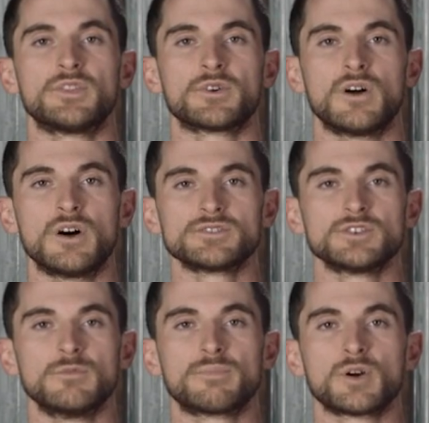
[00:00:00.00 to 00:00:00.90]
but they're
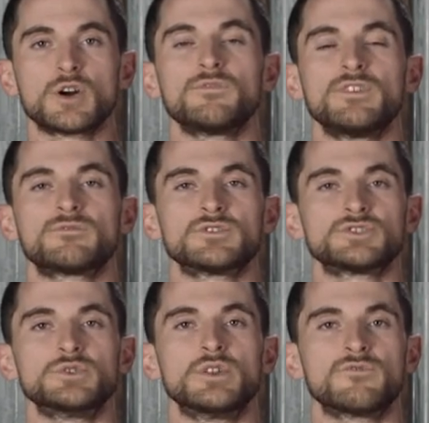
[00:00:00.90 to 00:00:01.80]
also perfect for
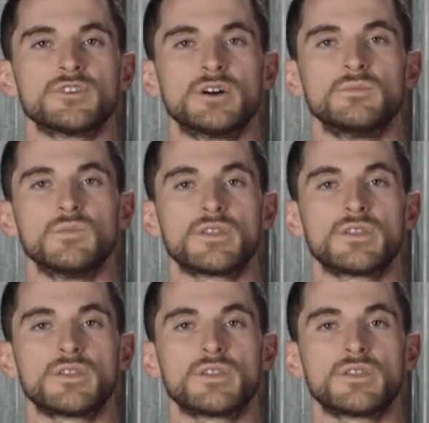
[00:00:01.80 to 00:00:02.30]
shooting from,